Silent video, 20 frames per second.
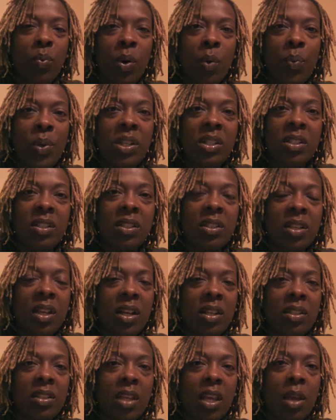where we
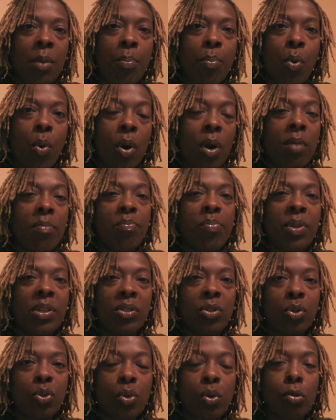discuss important
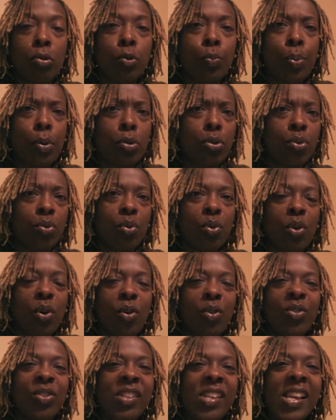business goals, personal
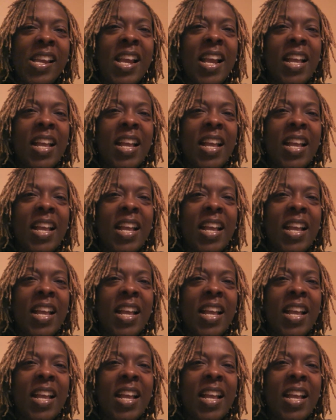goals,